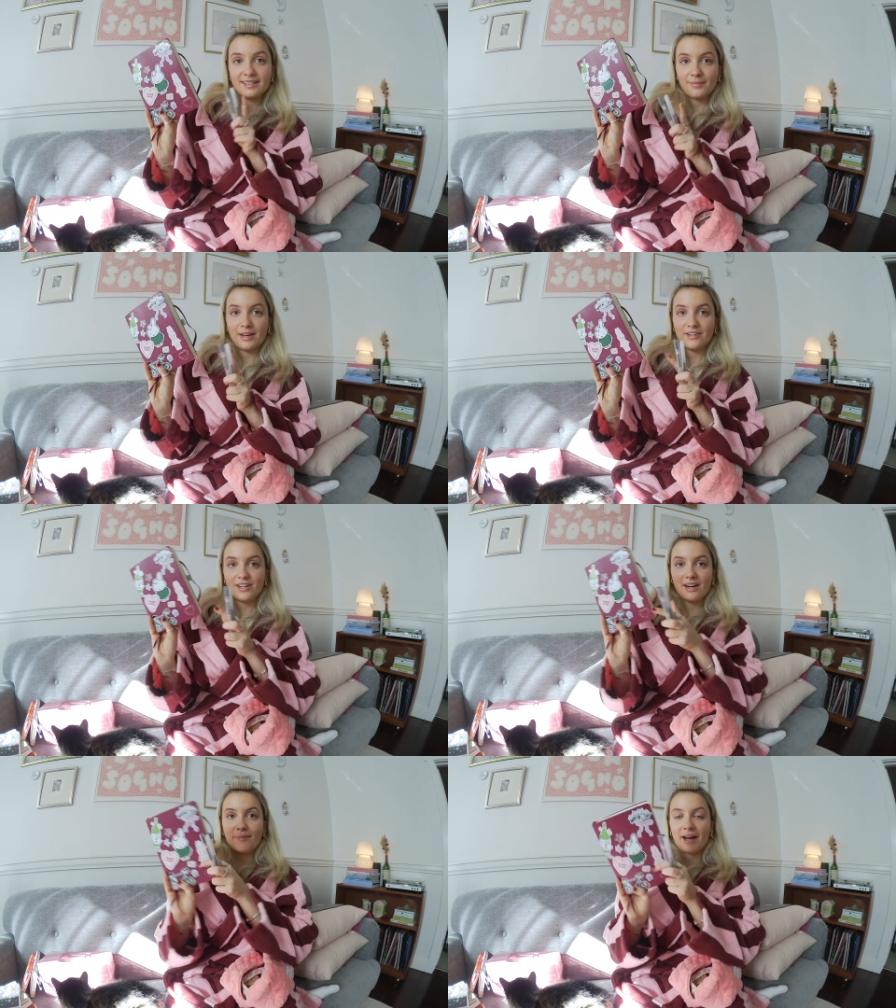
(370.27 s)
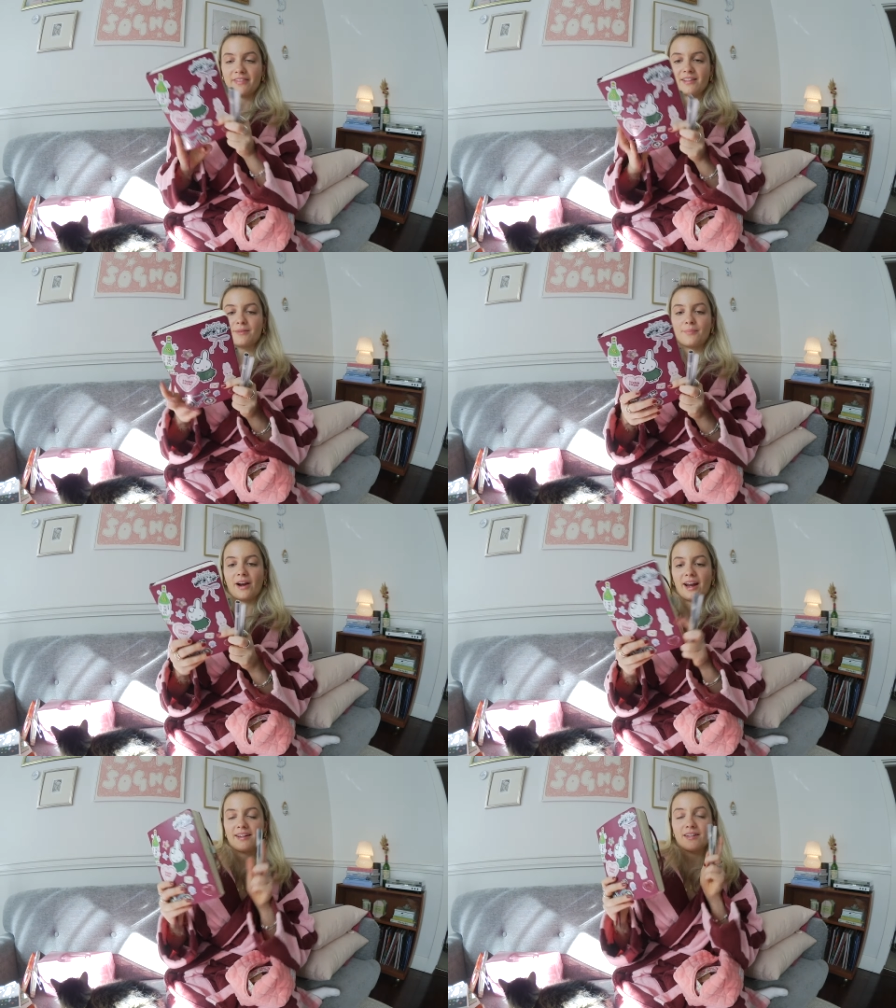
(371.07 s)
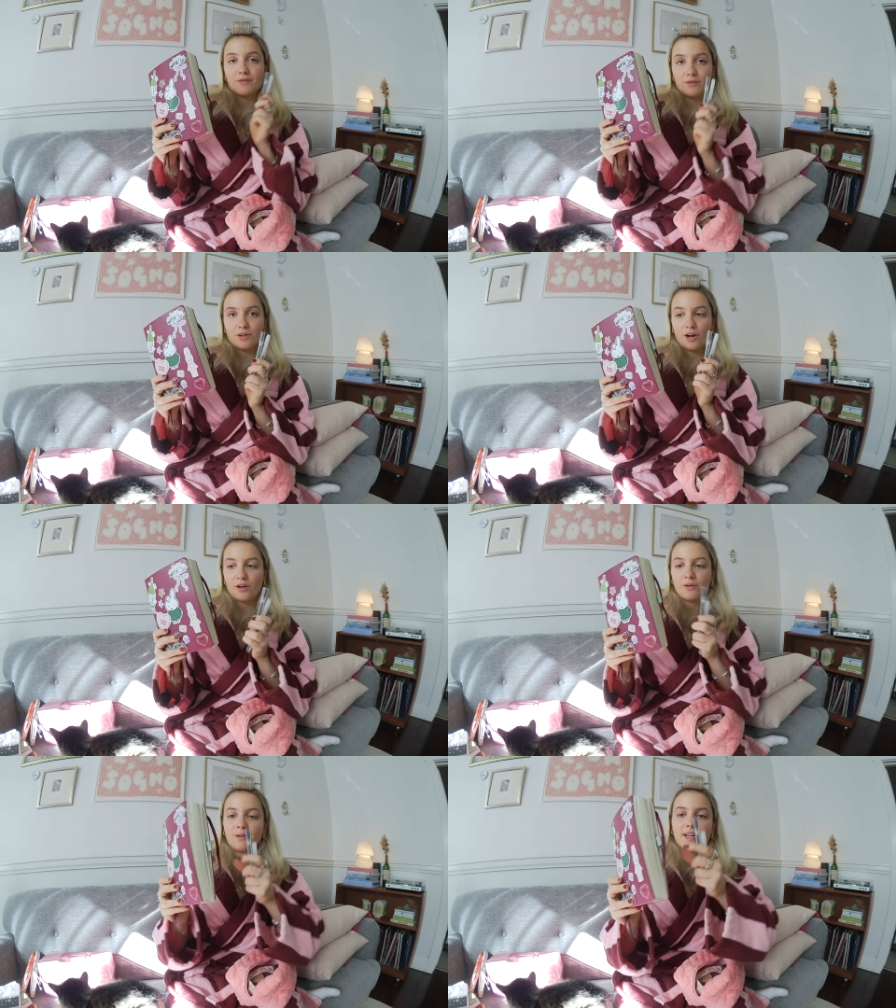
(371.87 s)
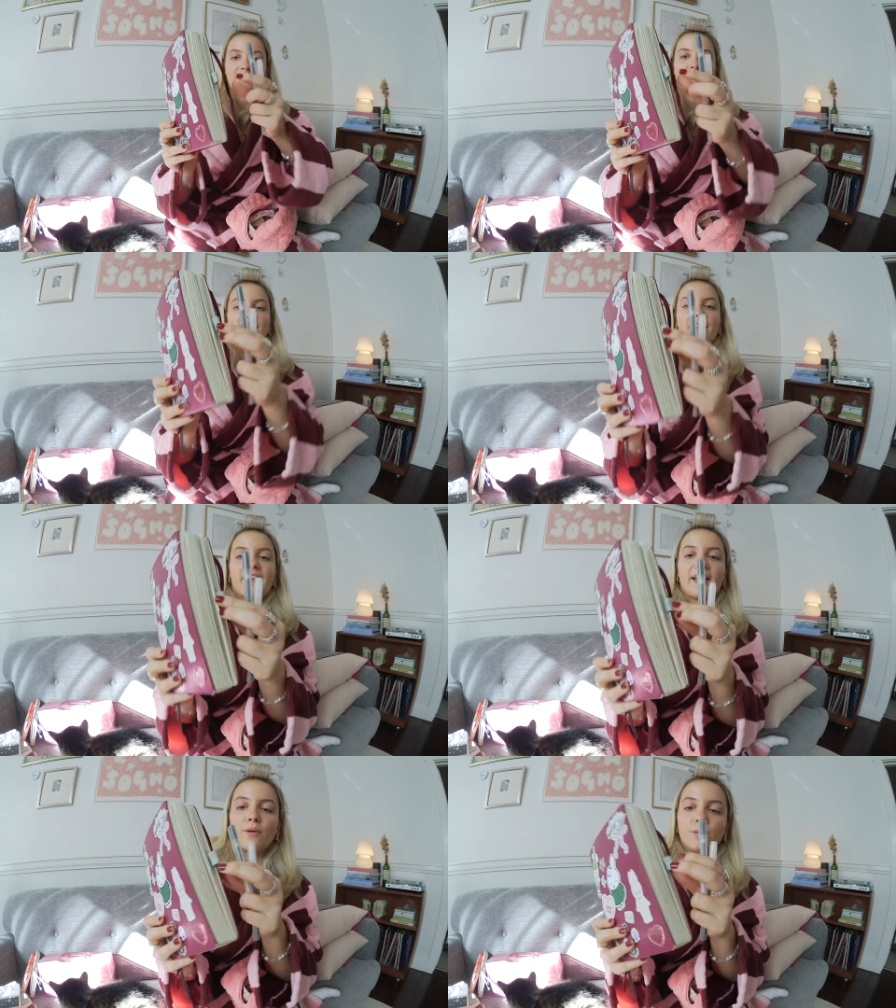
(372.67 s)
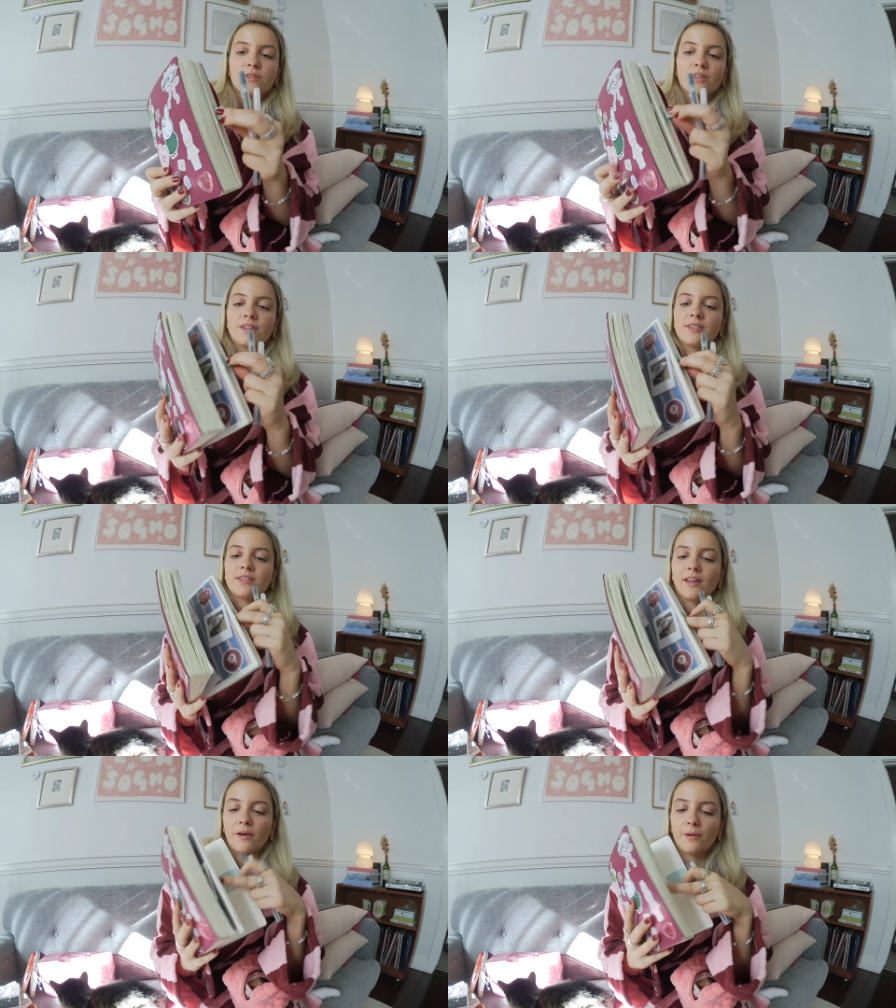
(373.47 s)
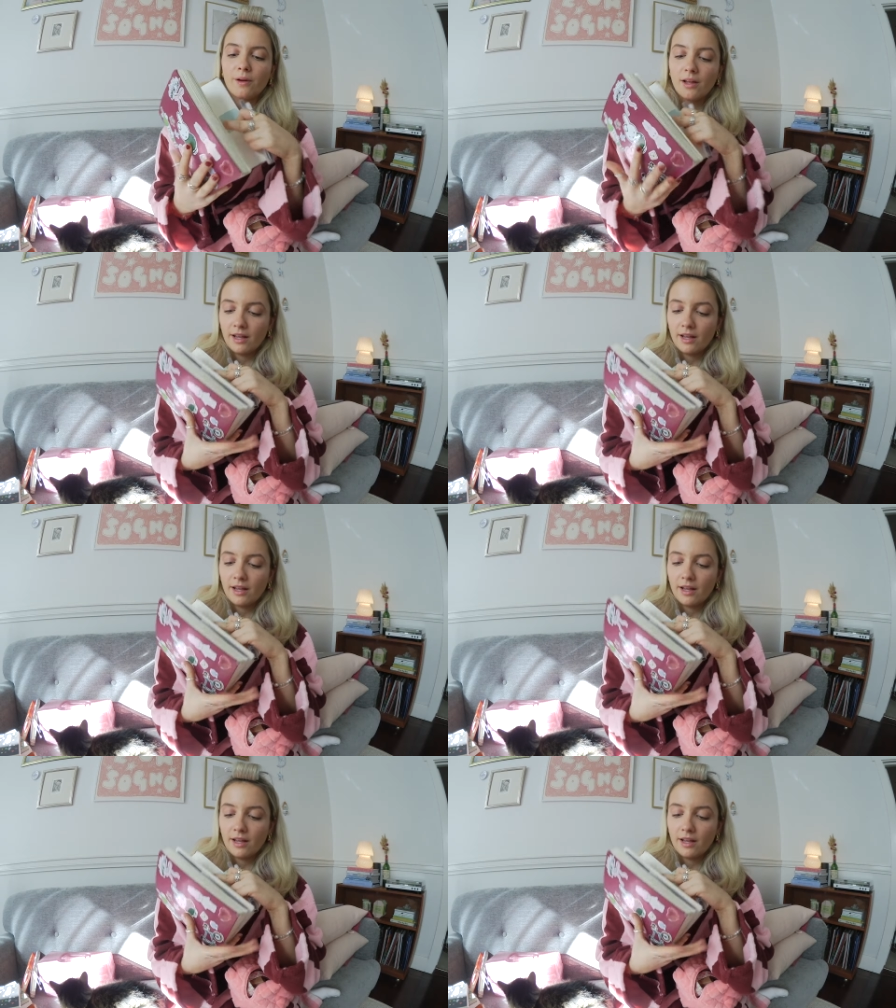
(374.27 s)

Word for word: to mention about this brand of journal is that they also sell